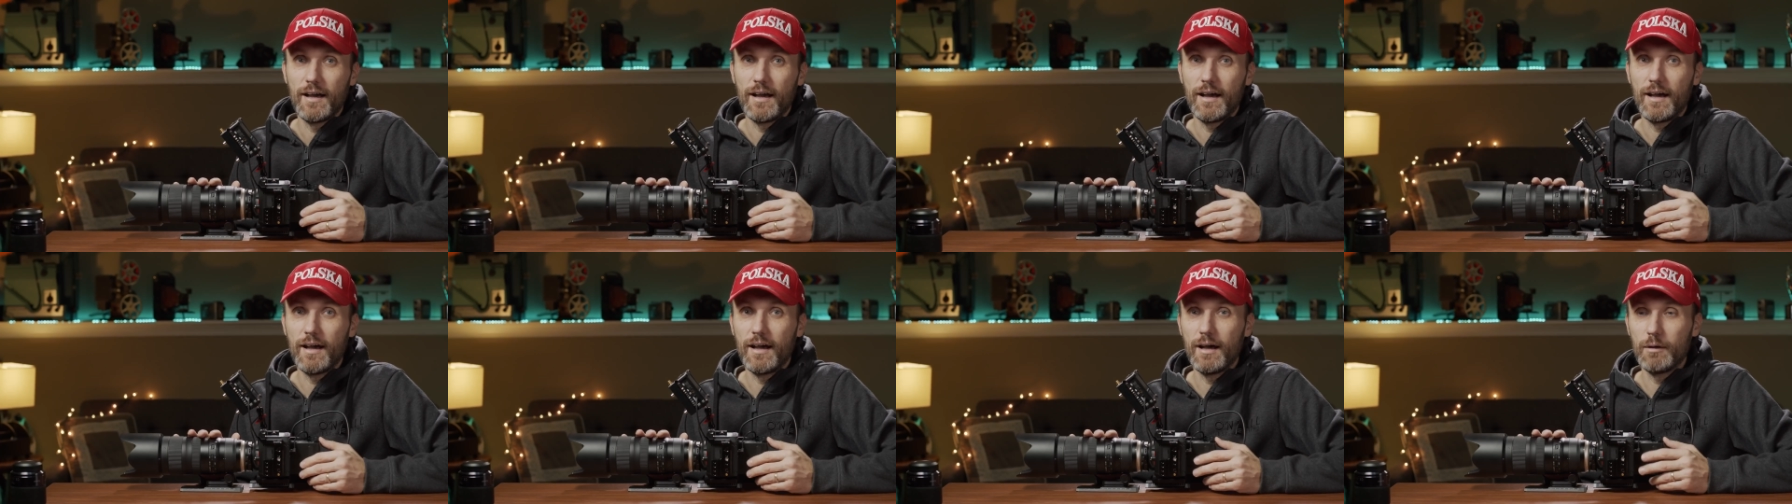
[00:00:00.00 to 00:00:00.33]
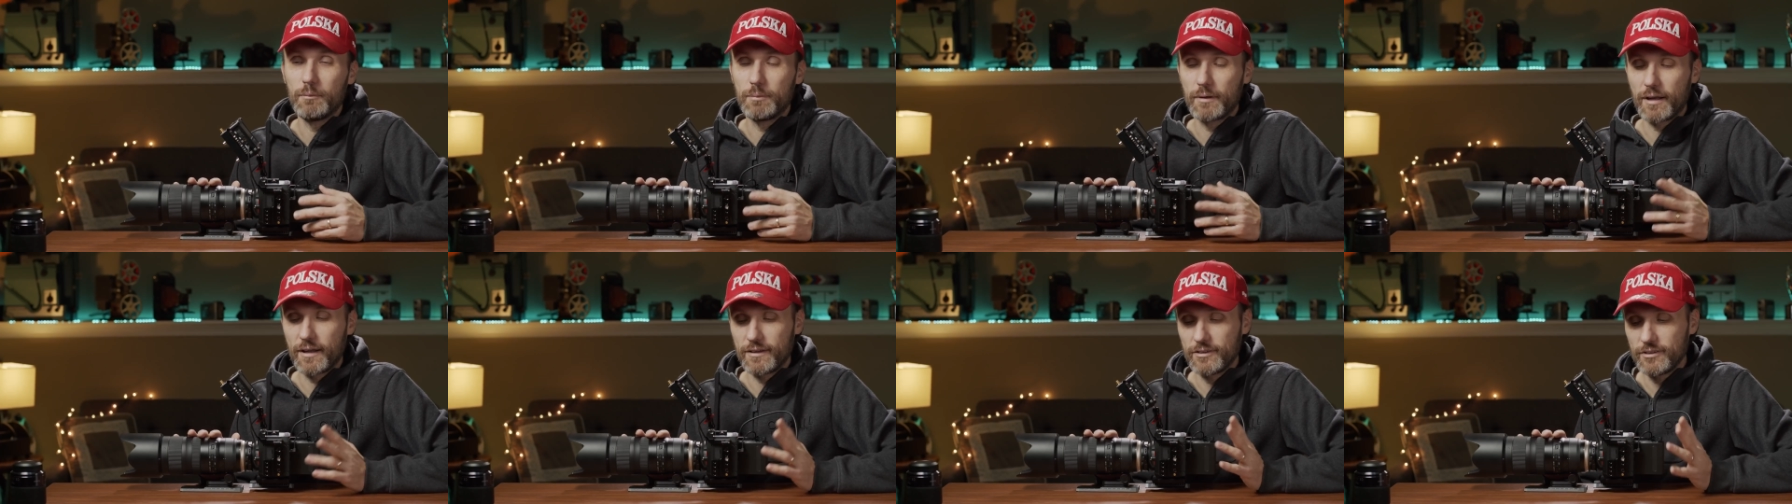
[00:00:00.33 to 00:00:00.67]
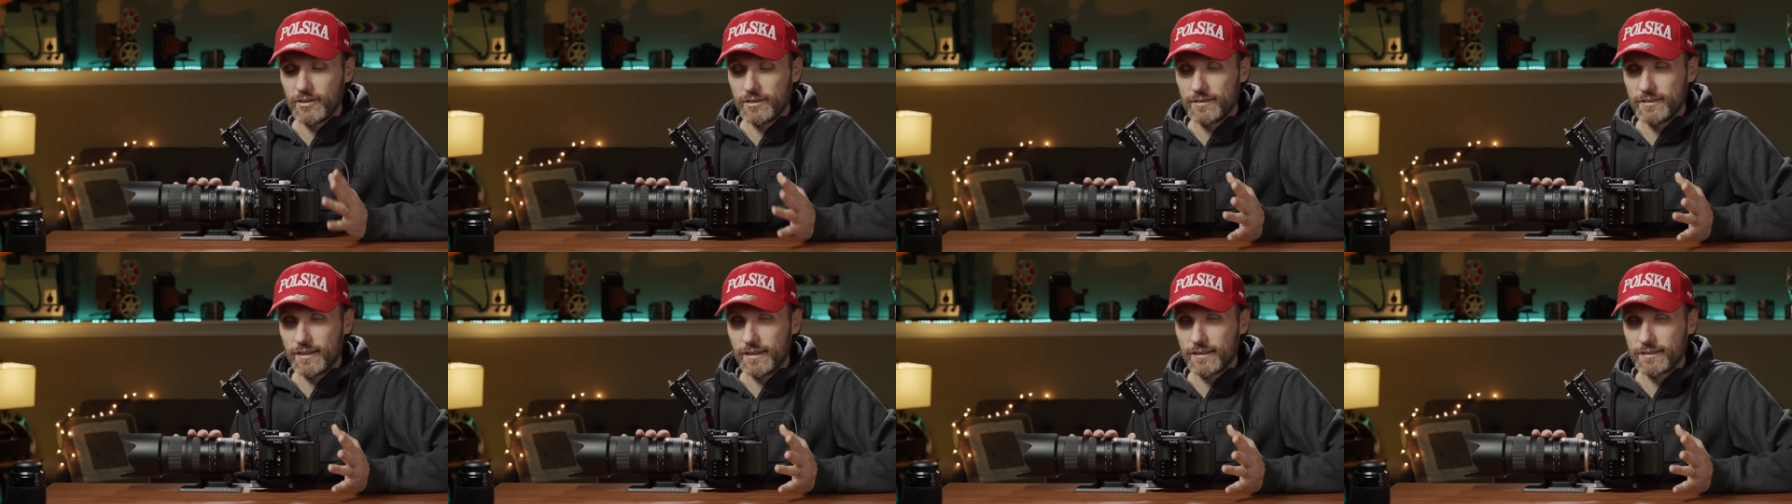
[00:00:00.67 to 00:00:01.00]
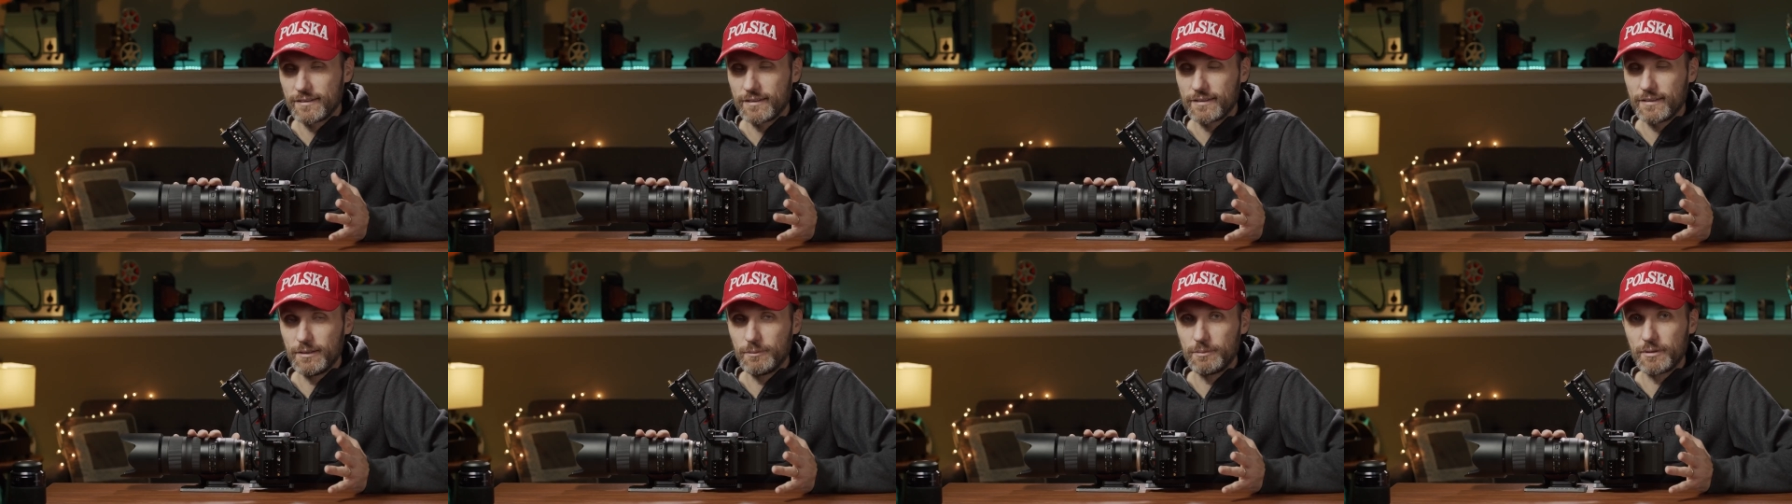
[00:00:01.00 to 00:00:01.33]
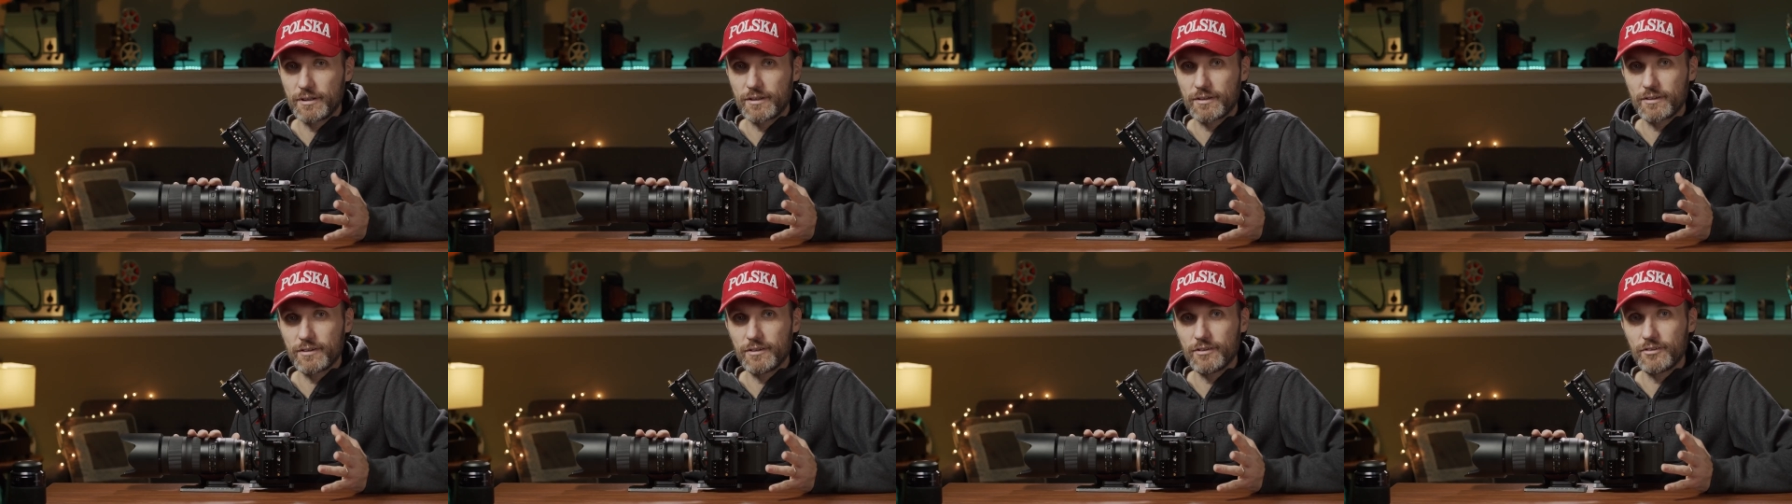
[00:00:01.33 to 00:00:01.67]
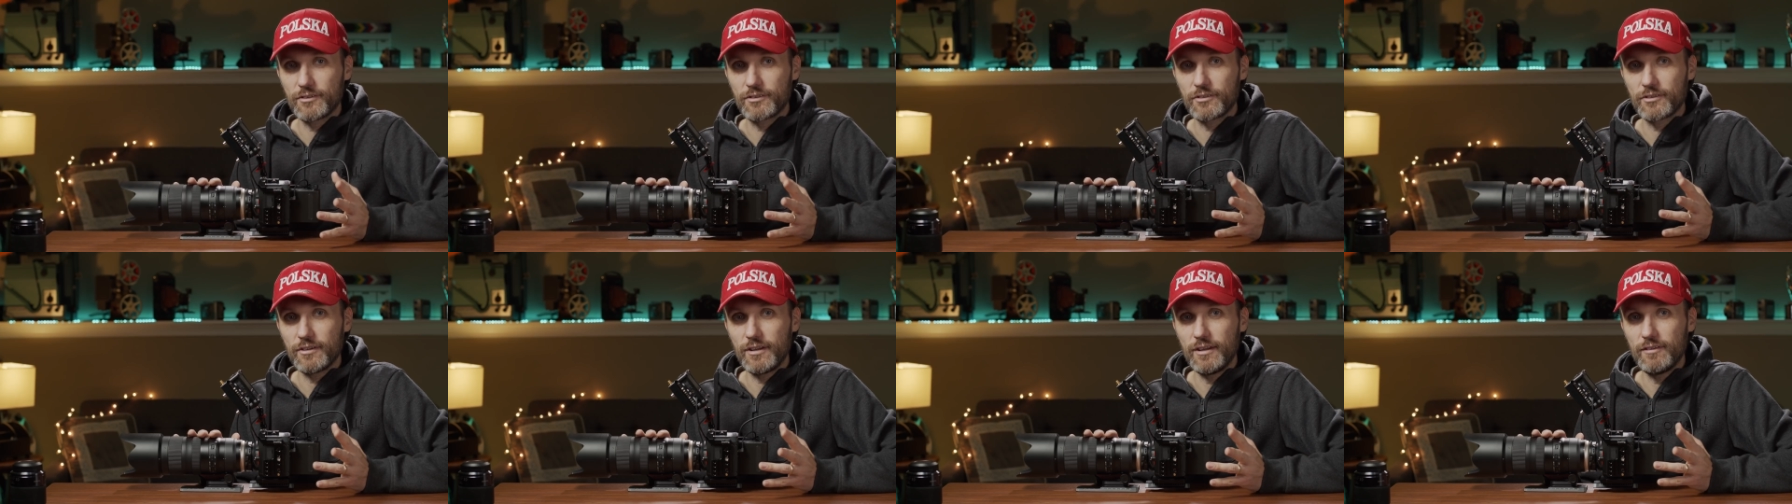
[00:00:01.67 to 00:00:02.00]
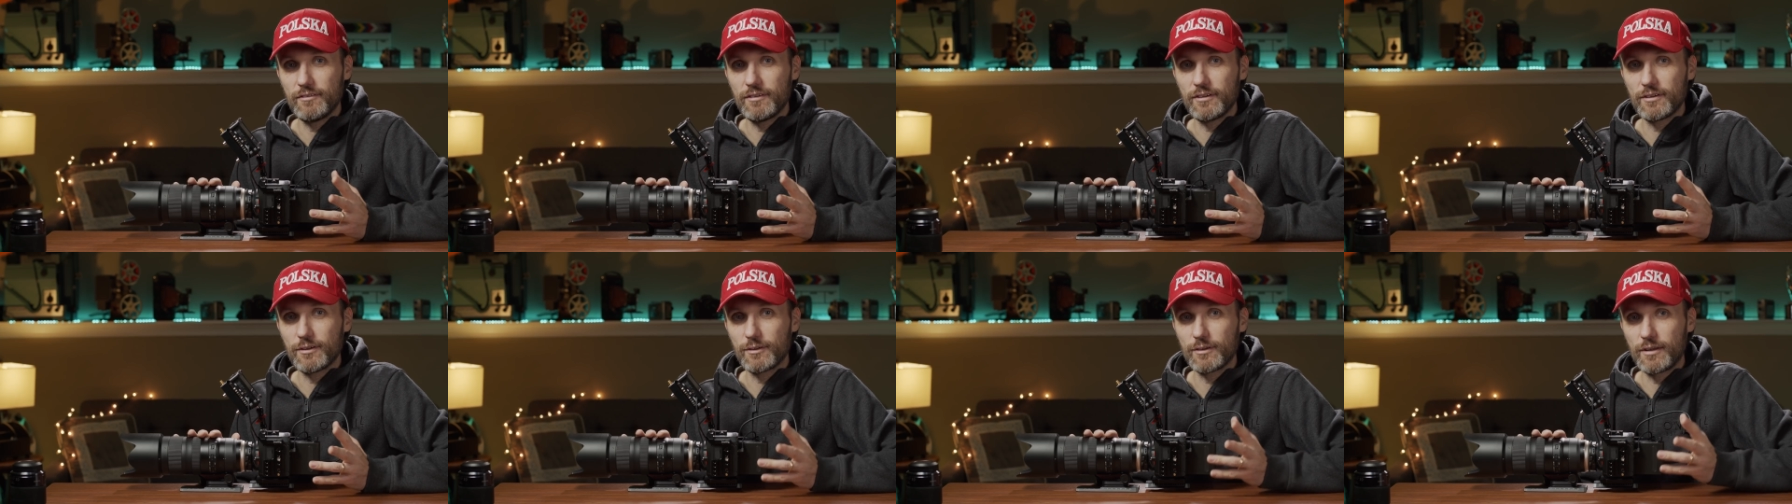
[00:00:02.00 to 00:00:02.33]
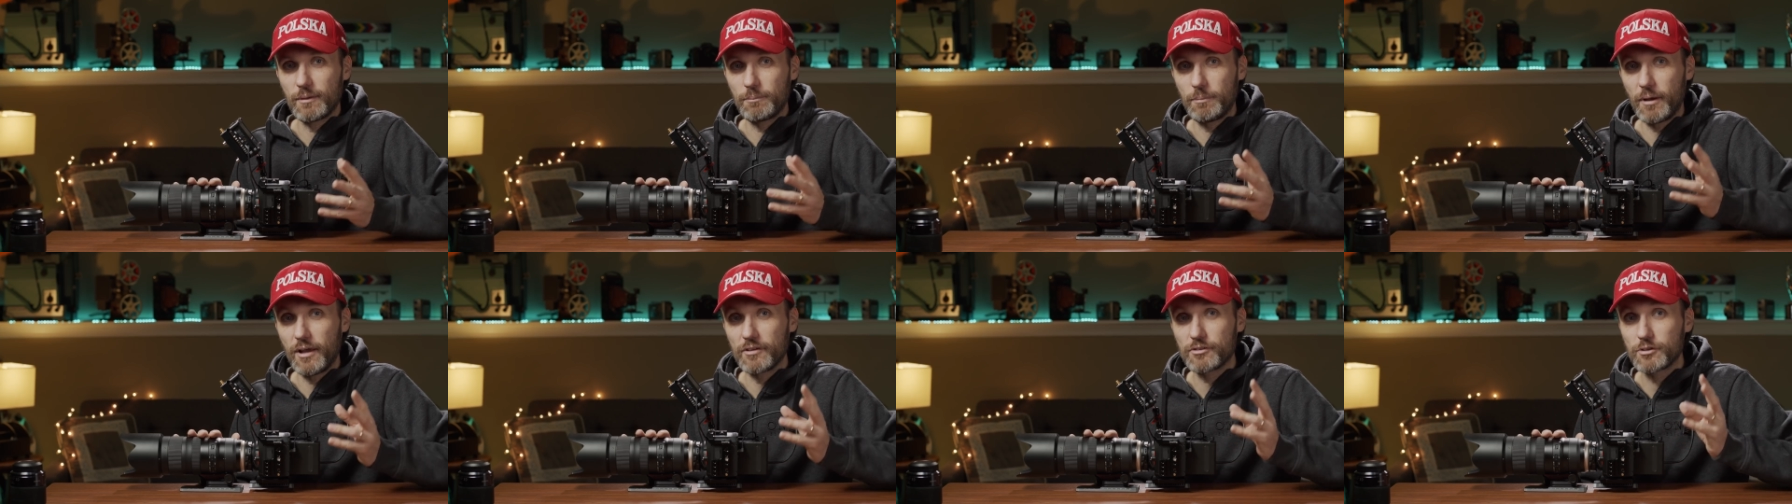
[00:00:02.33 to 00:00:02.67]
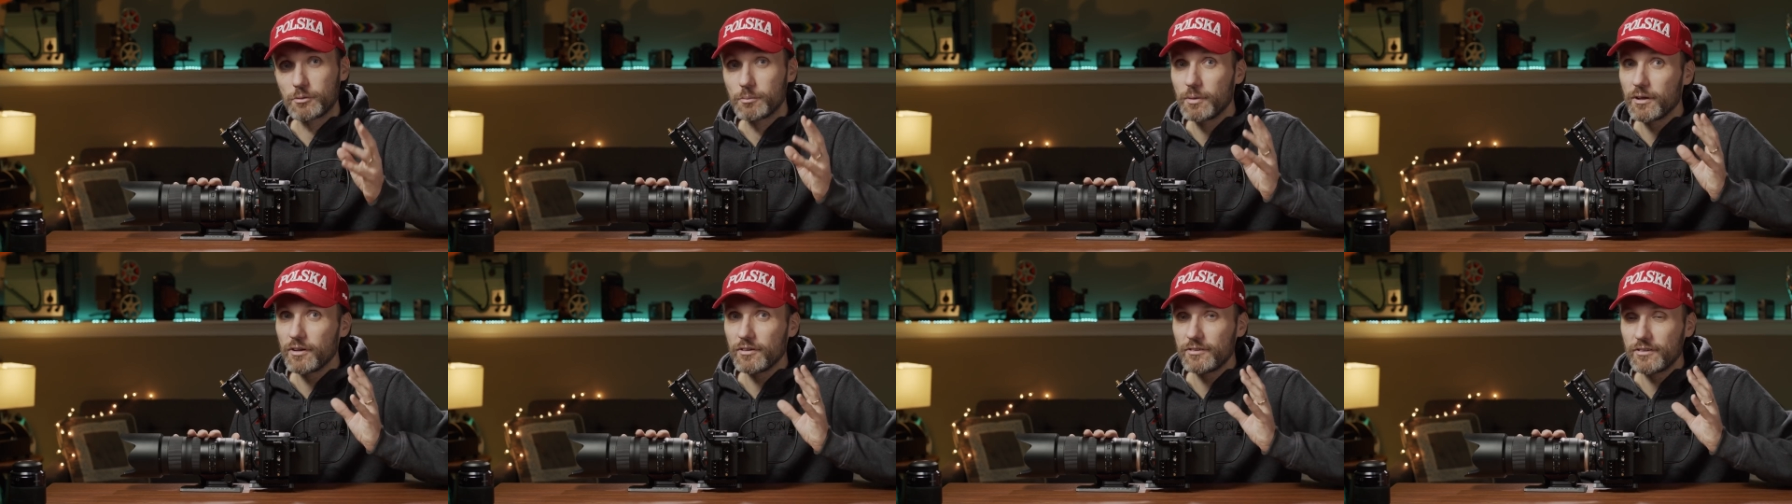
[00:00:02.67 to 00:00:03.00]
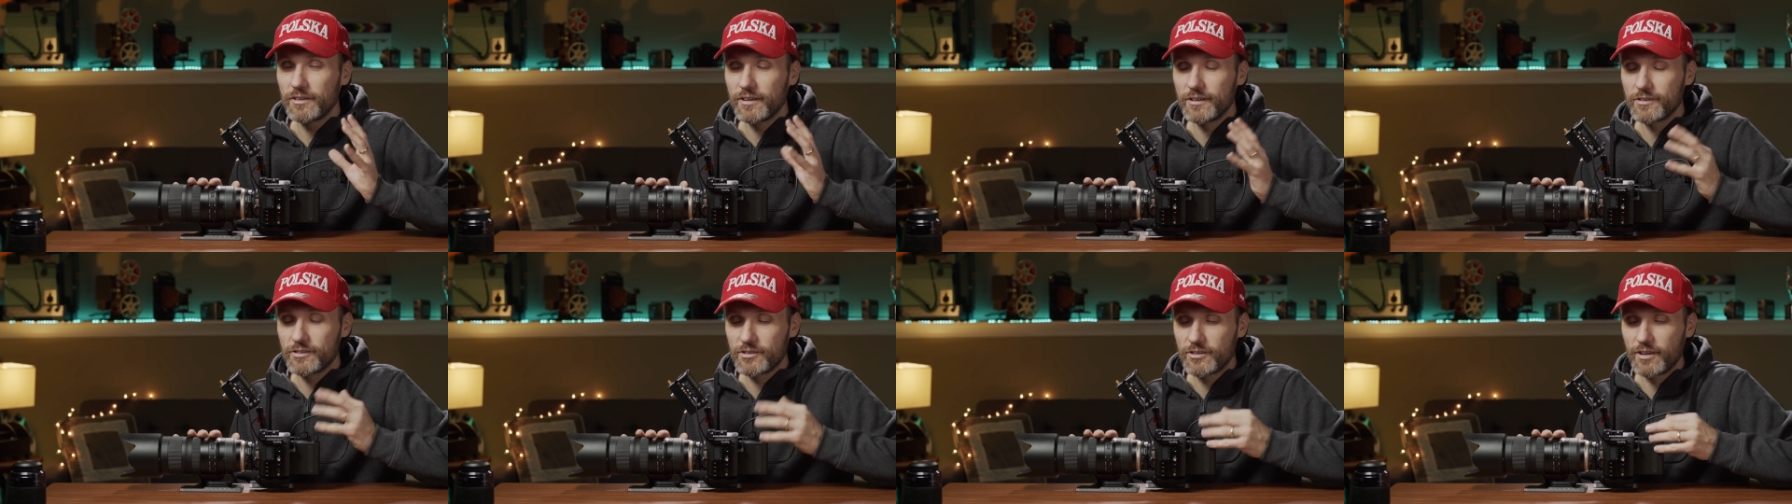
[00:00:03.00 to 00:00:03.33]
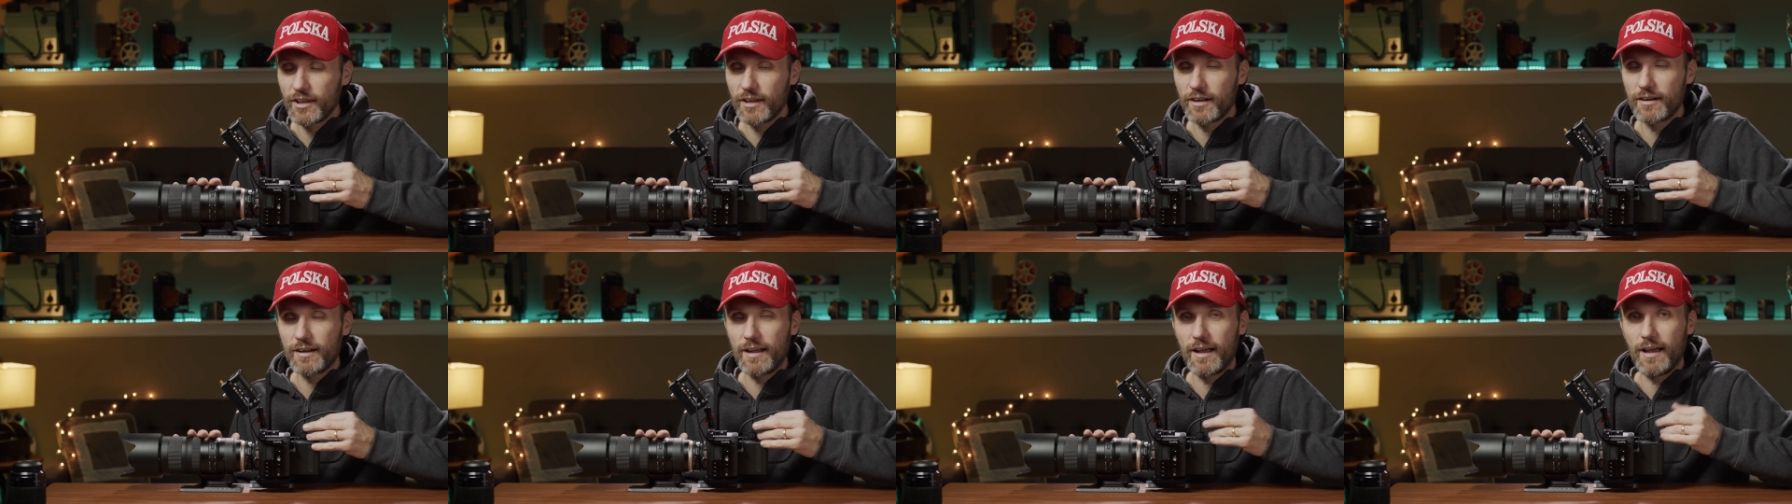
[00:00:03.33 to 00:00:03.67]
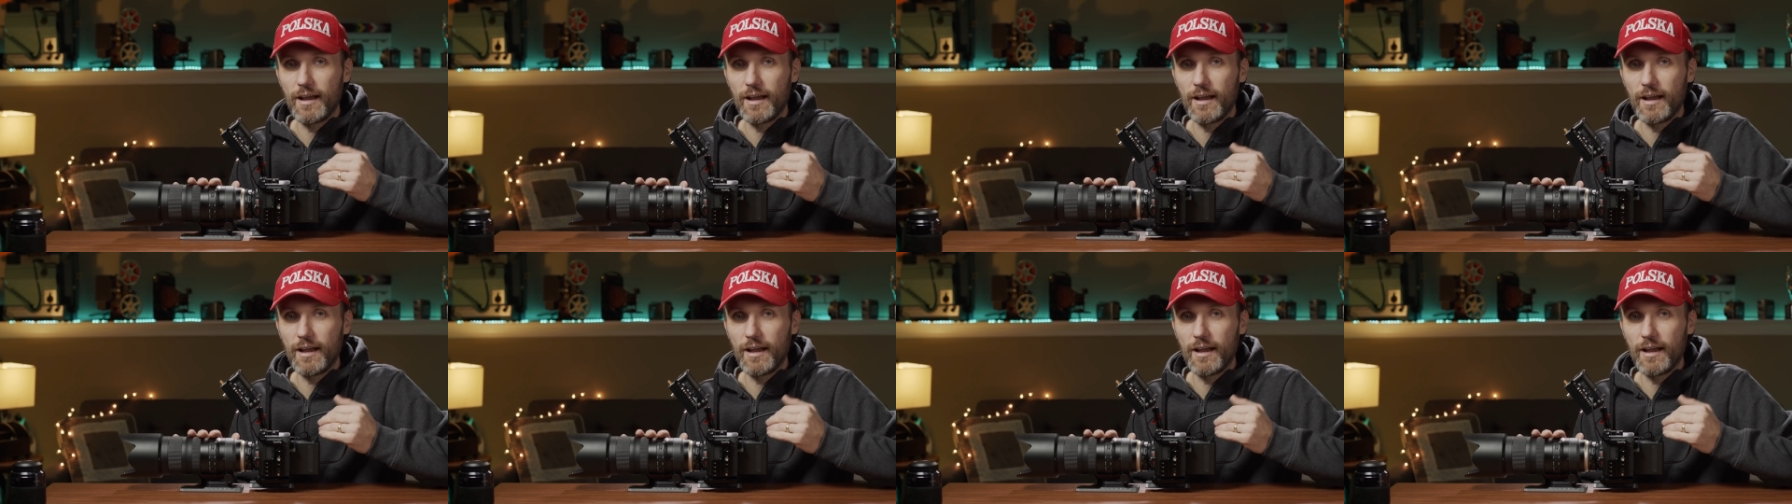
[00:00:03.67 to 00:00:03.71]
but I say technically because even though that possibility is there,